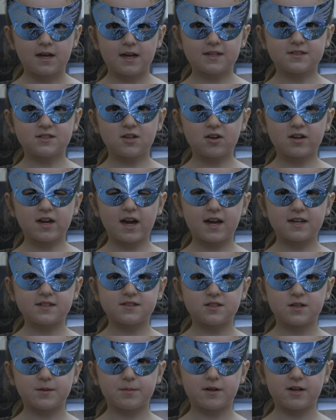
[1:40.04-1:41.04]
It's okay,
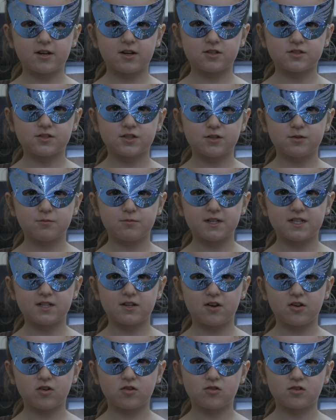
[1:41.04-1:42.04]
Superhero 2. We
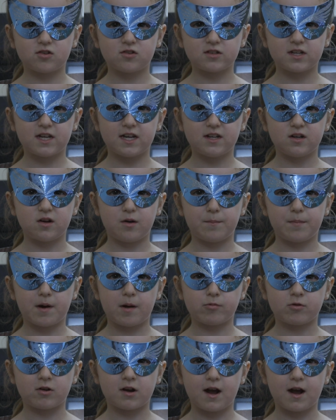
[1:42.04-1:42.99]
know you're not keen on bubble